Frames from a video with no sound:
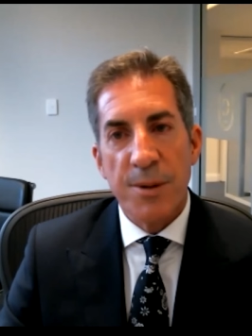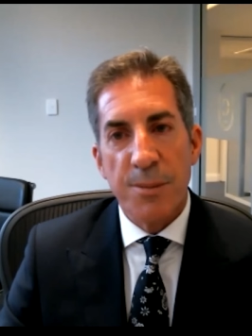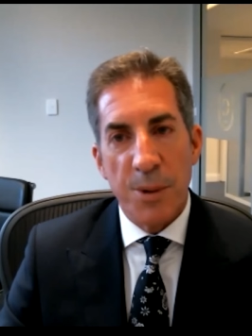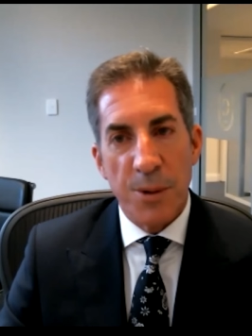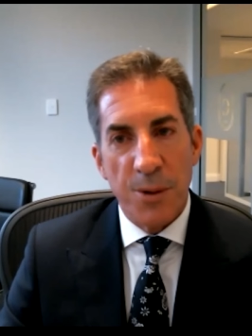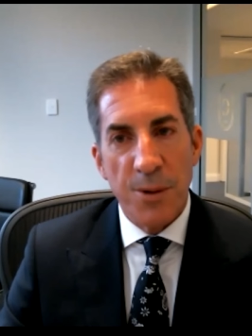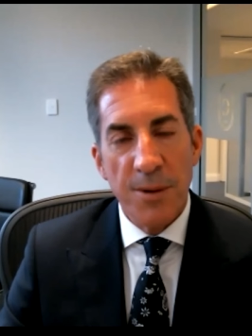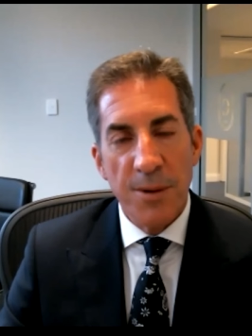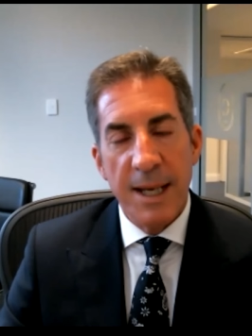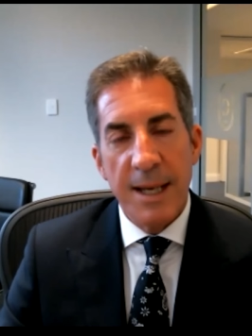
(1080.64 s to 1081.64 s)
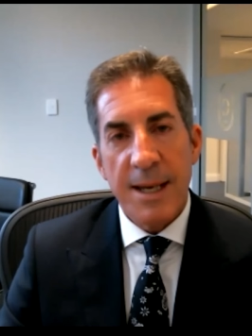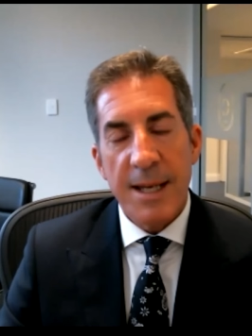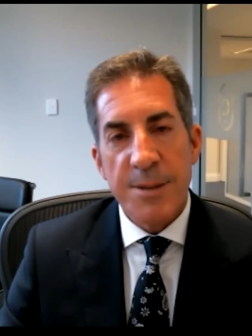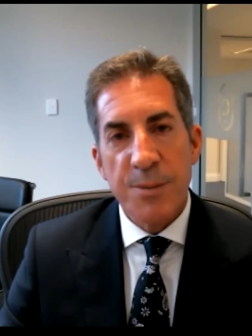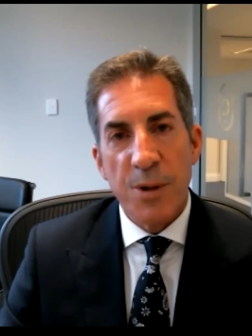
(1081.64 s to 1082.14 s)
ball.
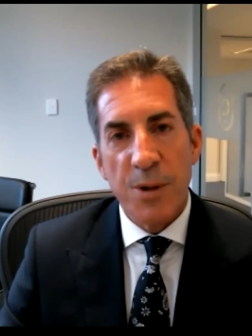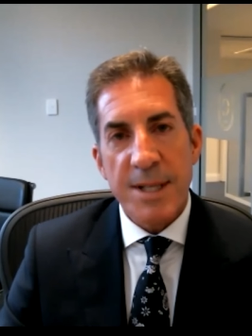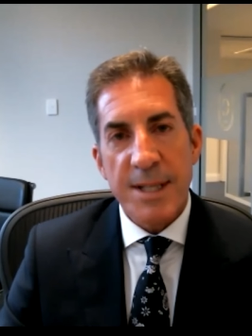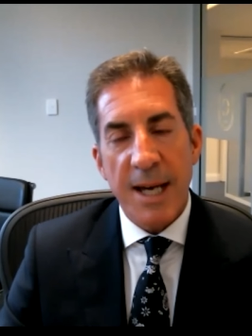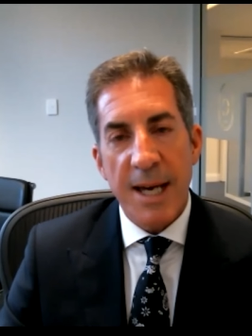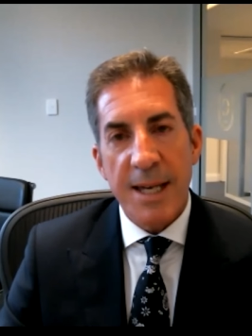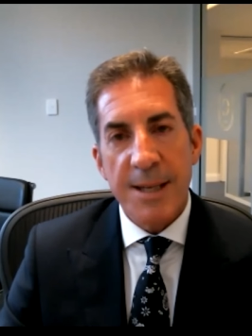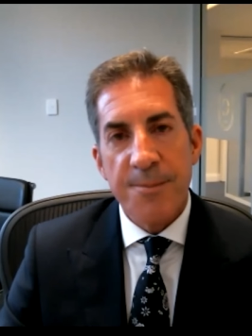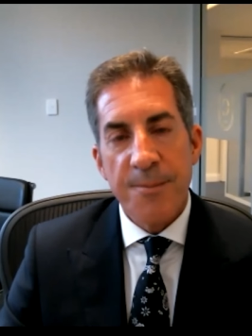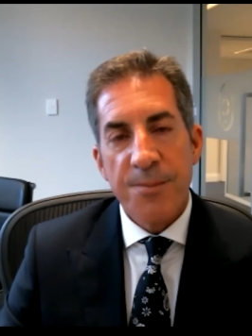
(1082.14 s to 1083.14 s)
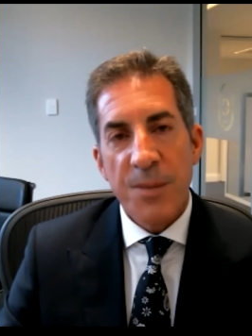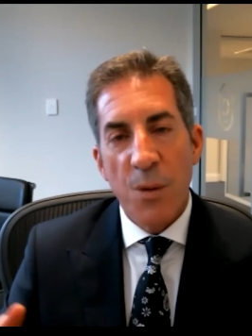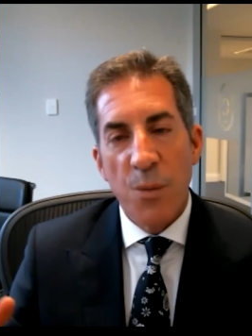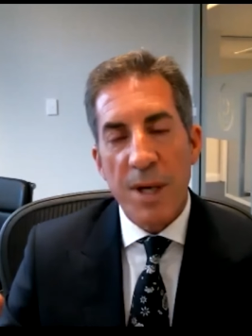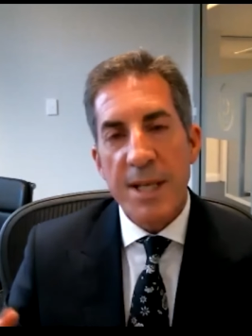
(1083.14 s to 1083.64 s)
It's more to say,
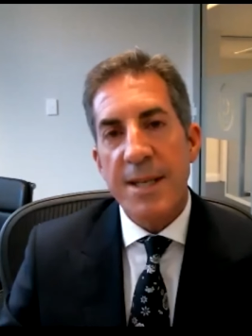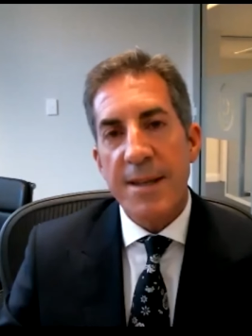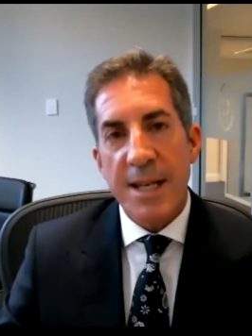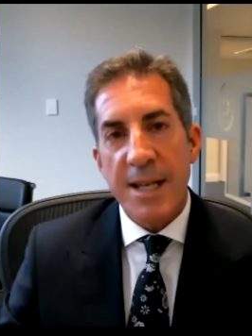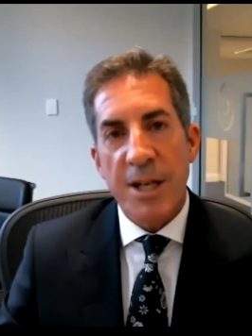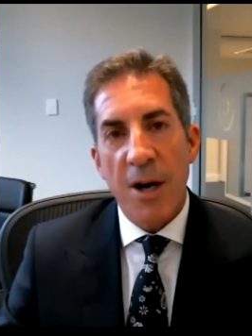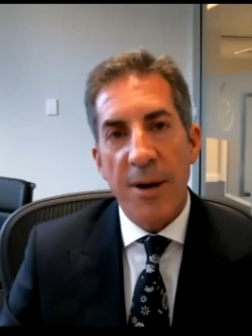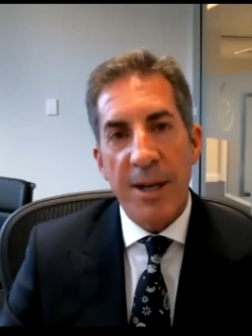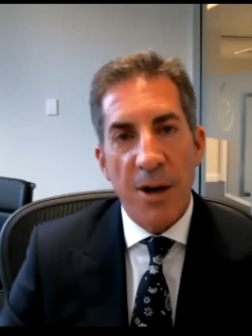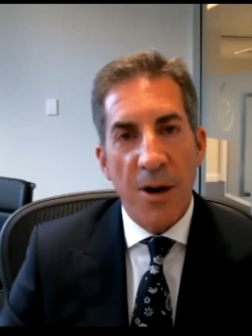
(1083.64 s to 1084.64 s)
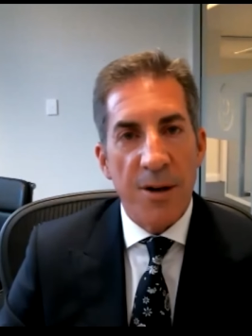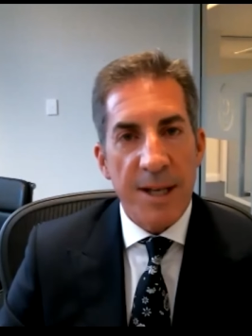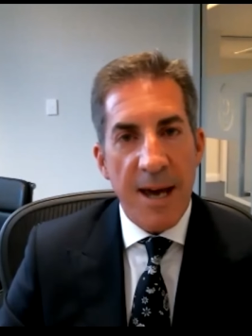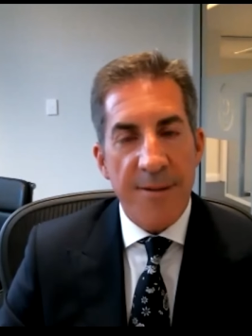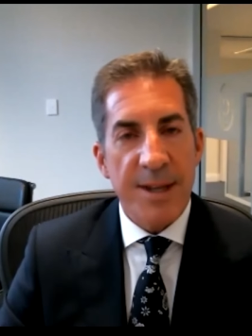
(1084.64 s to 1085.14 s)
what is it that's going on?
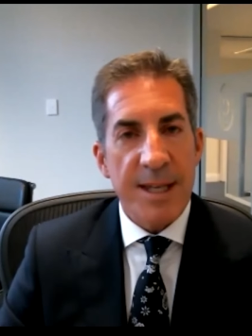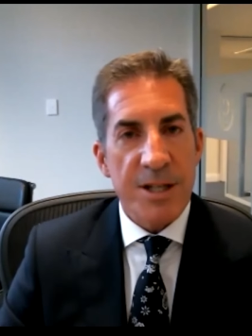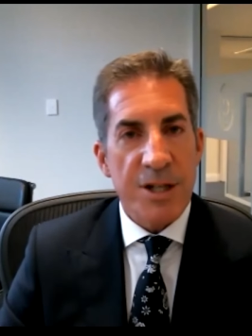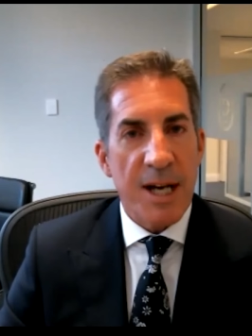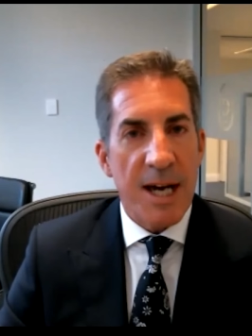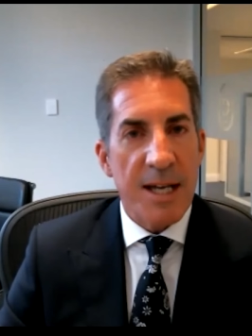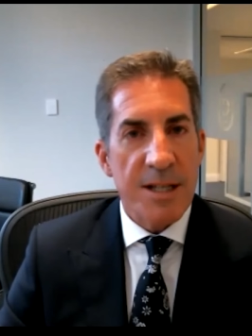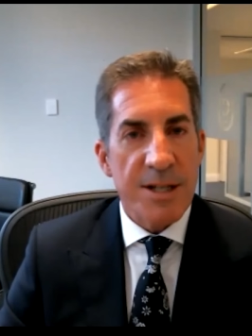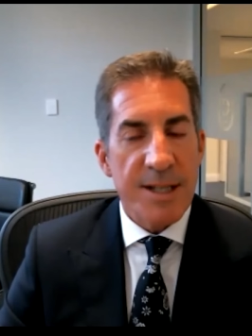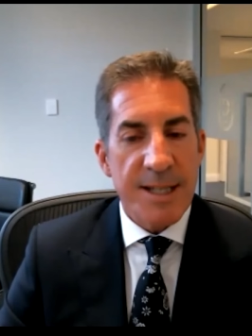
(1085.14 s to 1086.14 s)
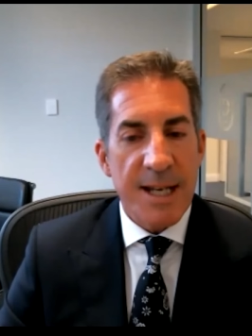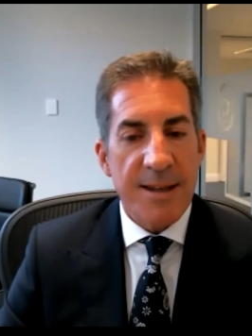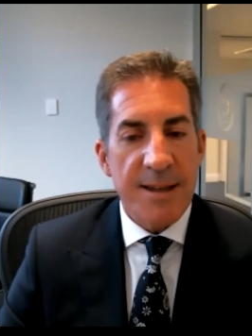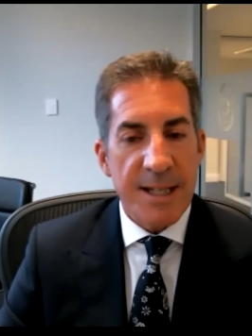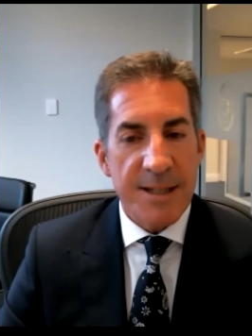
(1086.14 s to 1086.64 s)
Have things changed? Is
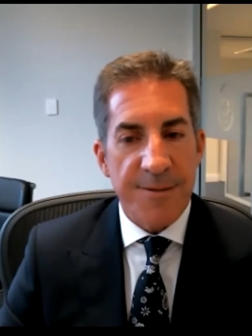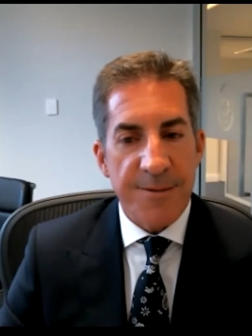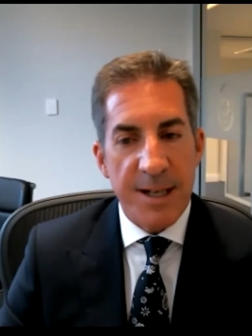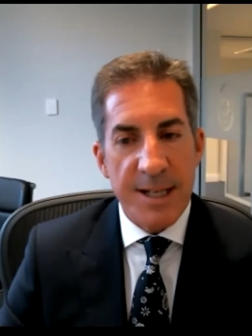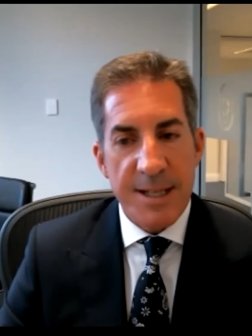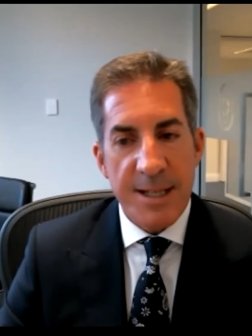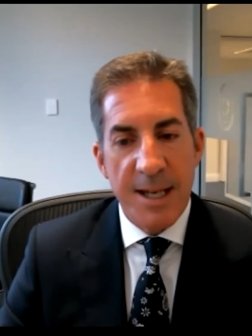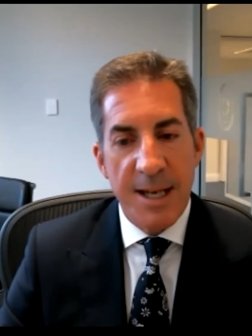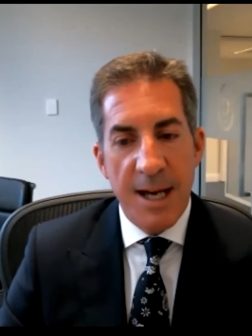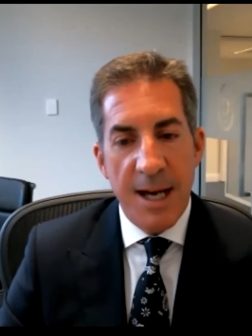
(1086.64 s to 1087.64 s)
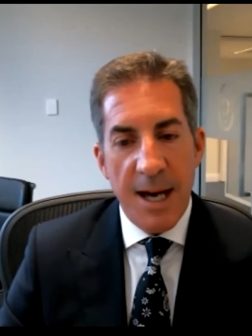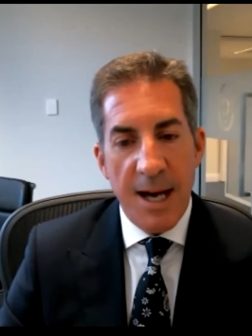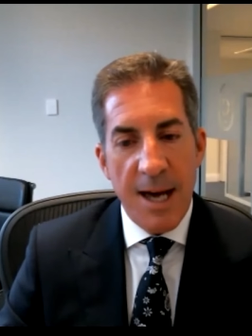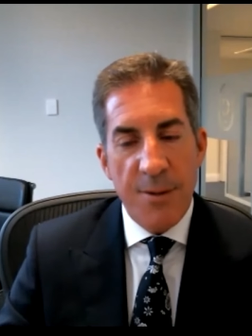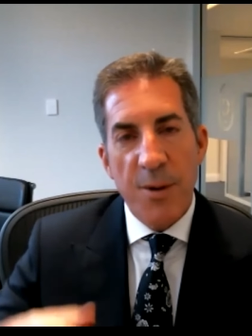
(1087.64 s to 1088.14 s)
anything different?
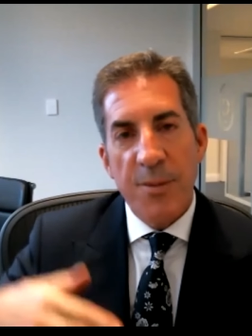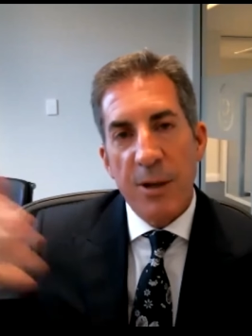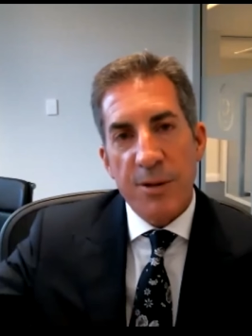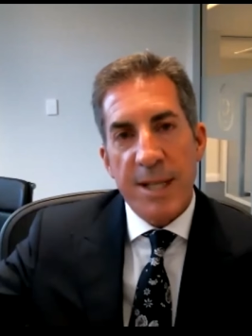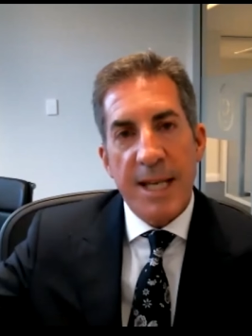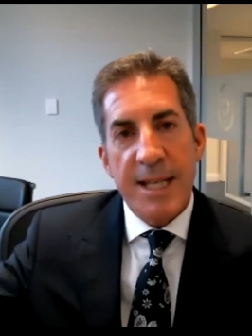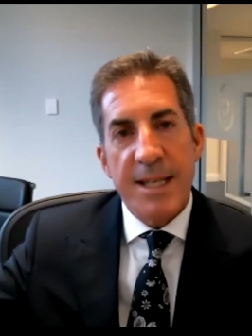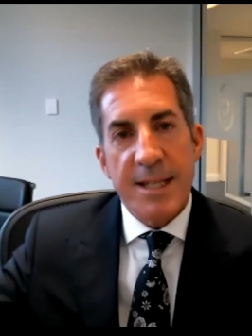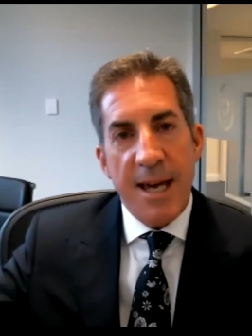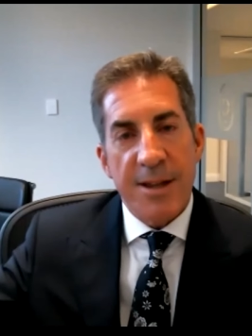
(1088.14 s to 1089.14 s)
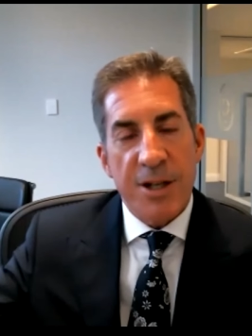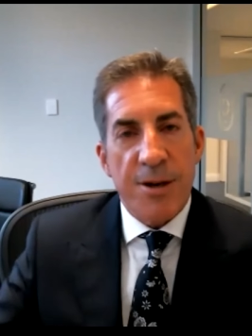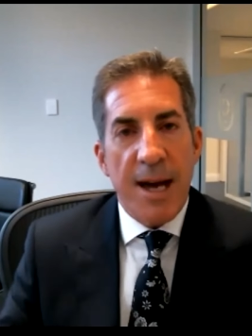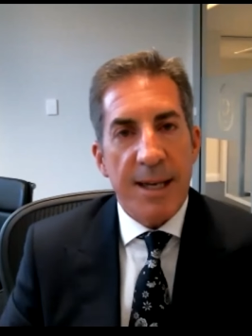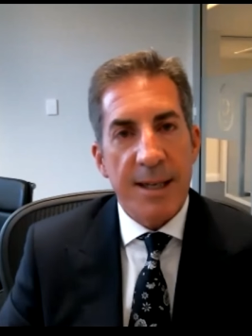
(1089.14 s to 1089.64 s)
When we look 10 years down the track